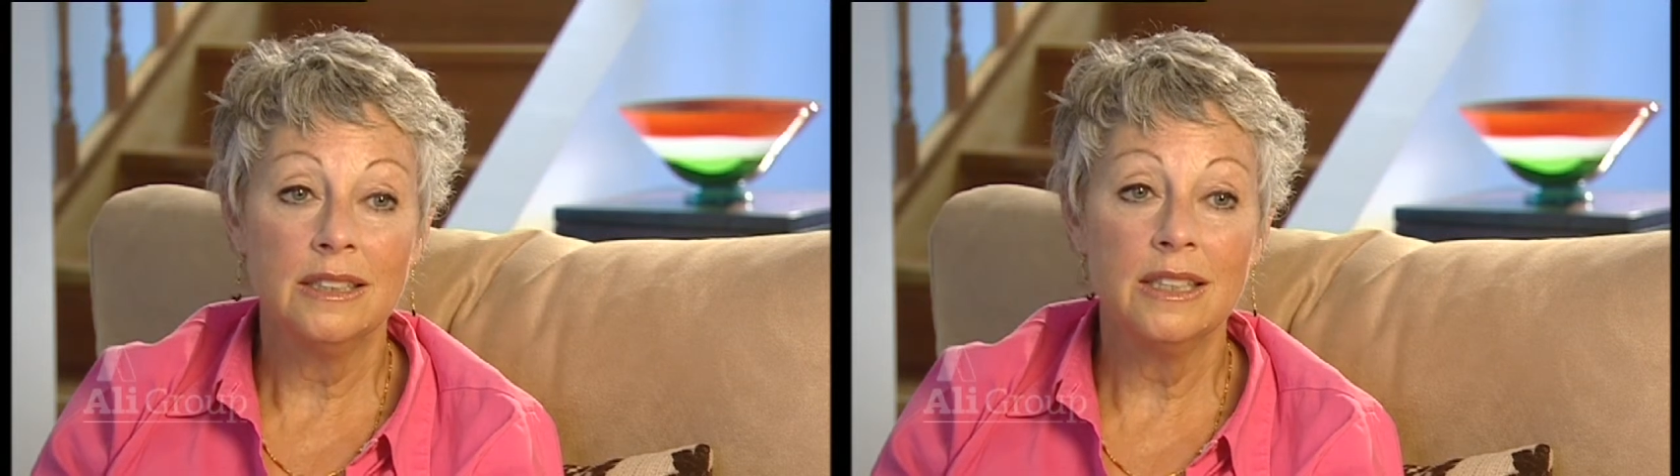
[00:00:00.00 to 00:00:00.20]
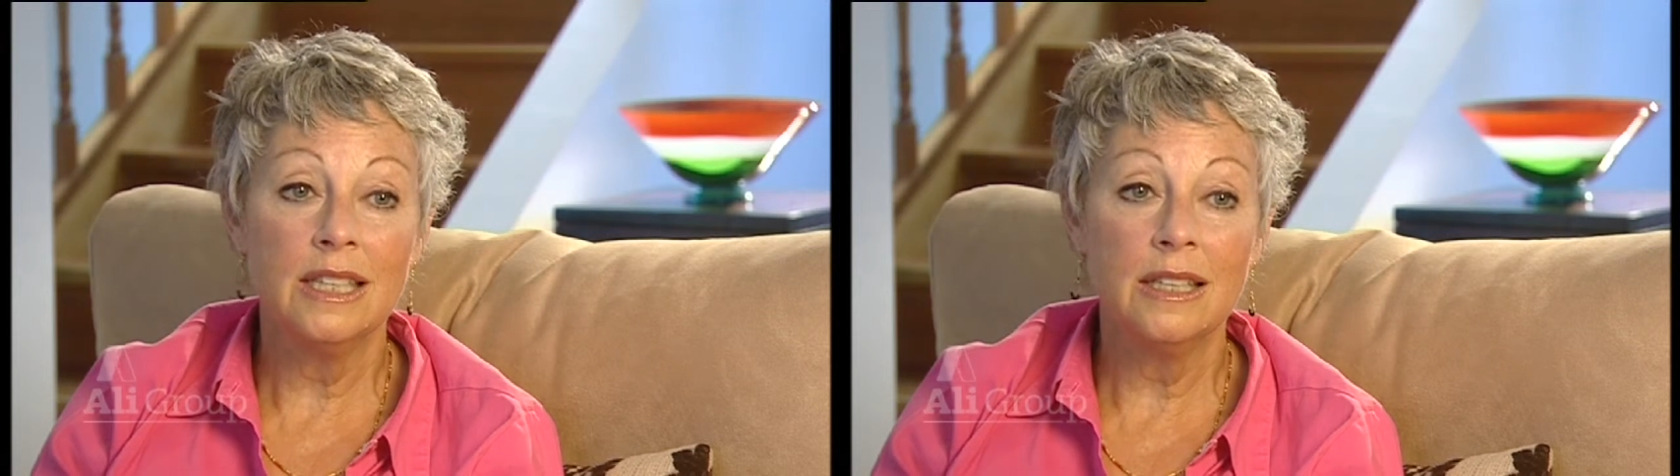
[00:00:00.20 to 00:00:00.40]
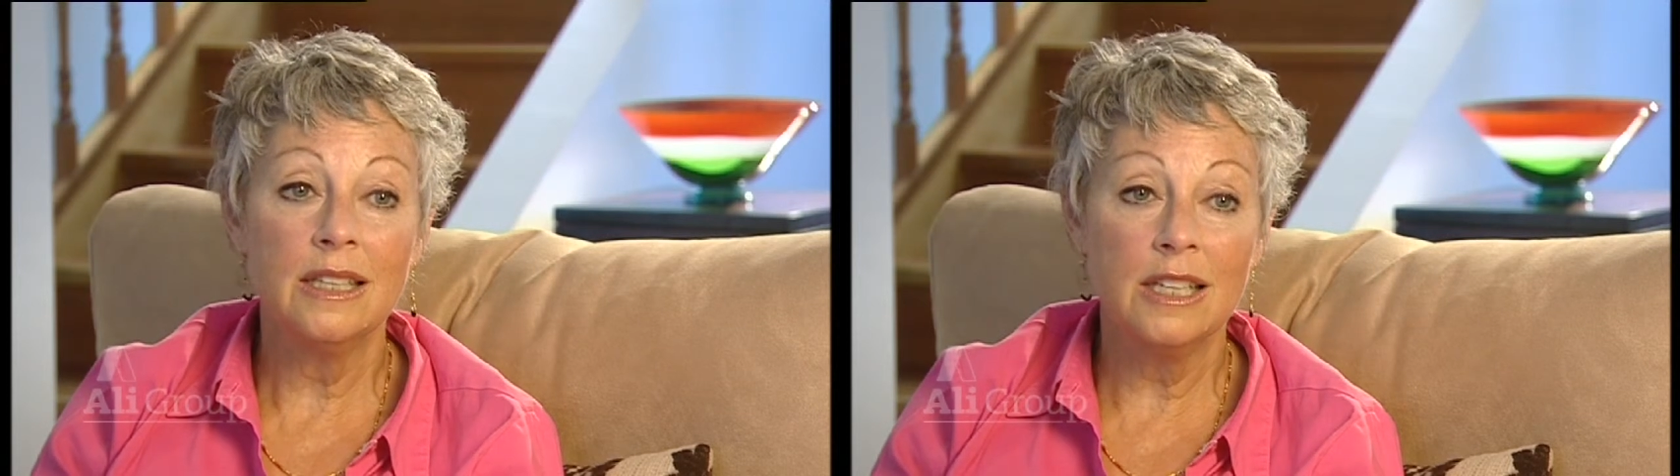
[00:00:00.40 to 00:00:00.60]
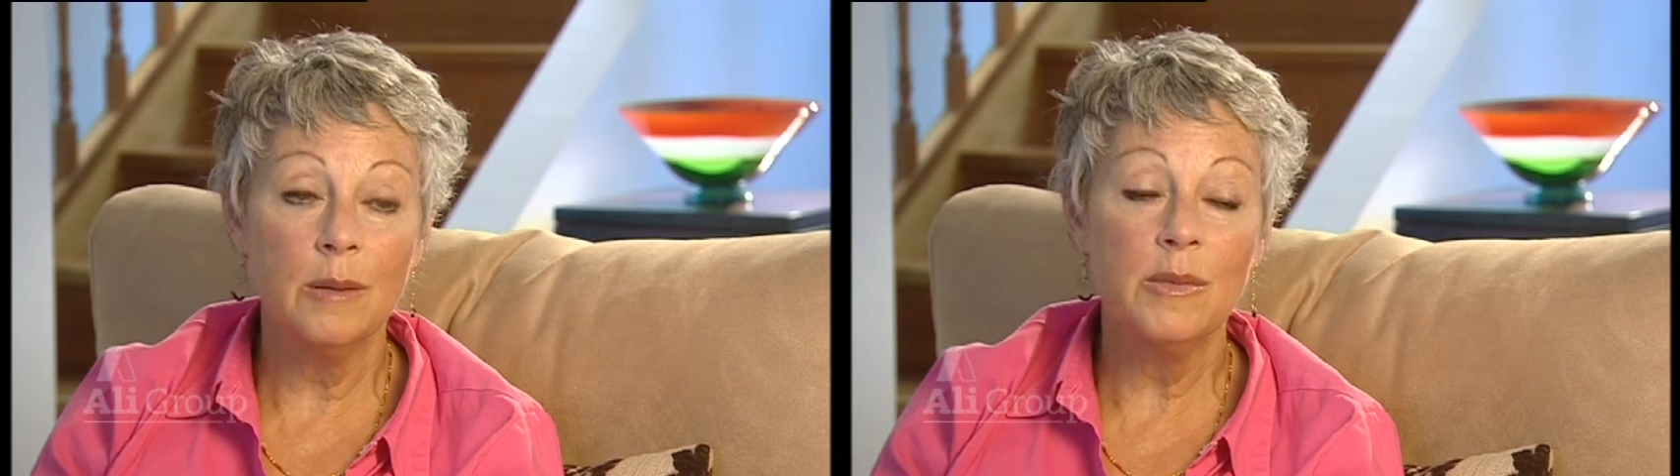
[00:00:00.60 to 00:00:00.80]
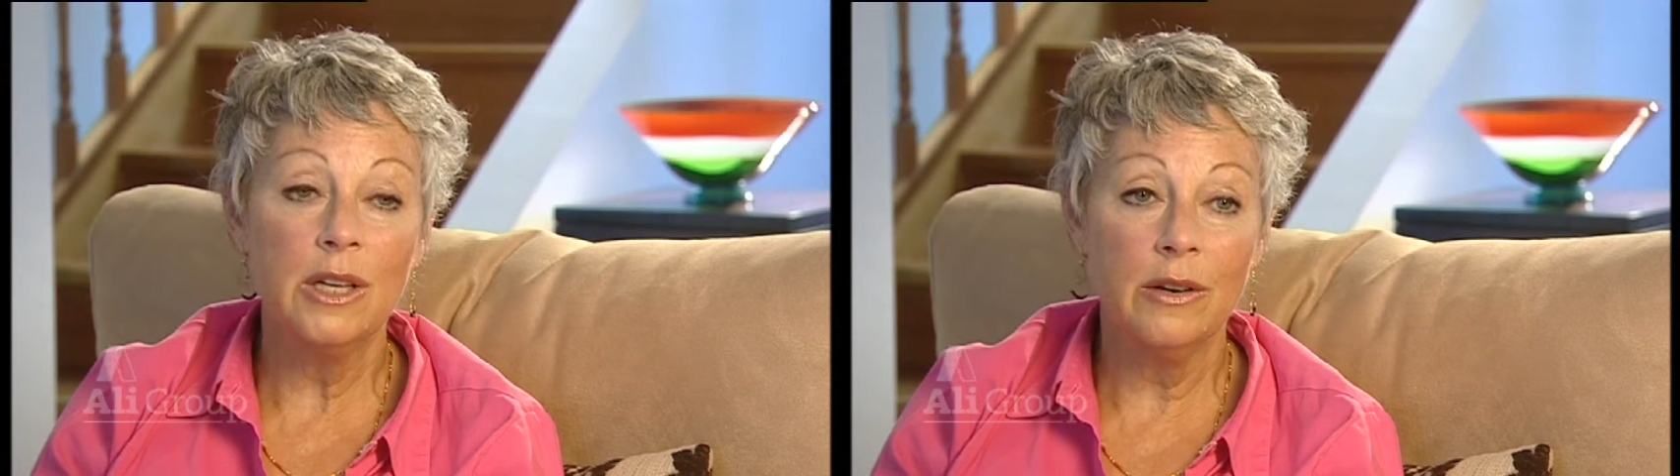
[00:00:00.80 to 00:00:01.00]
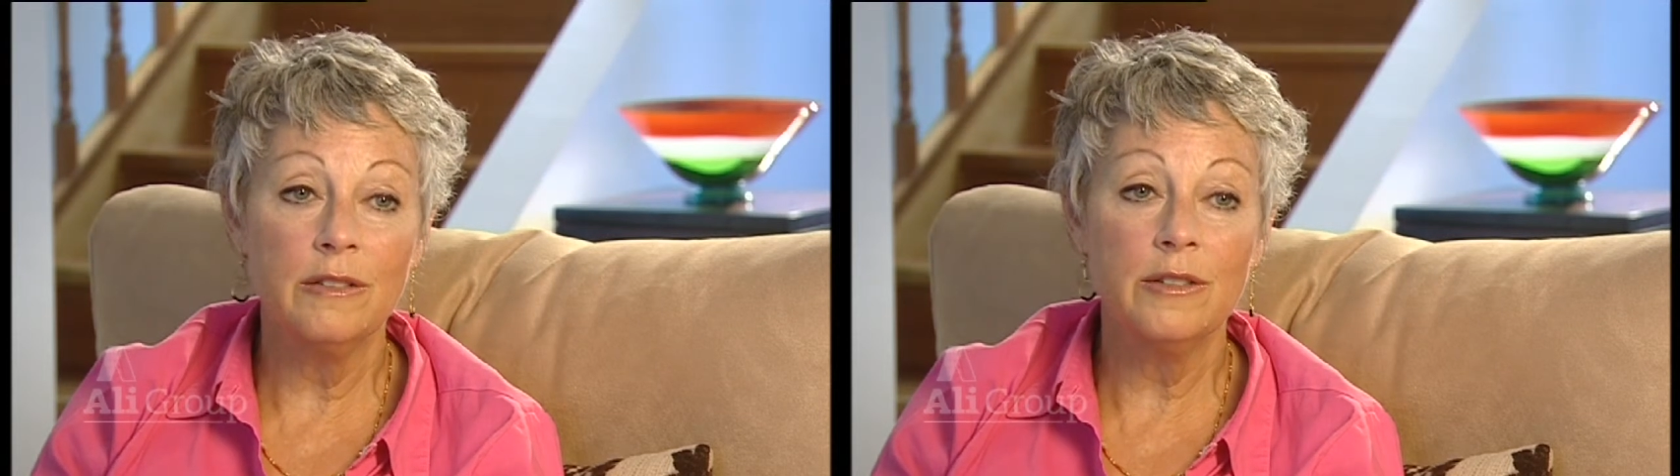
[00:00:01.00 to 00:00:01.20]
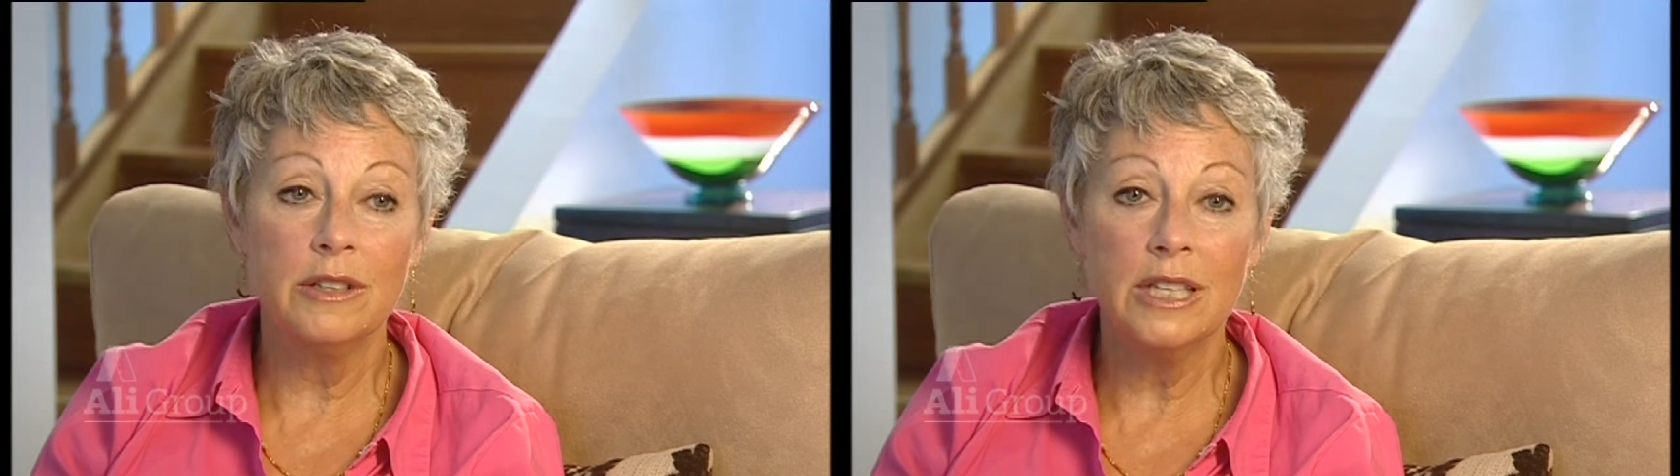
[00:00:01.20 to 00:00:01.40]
It kept me going for a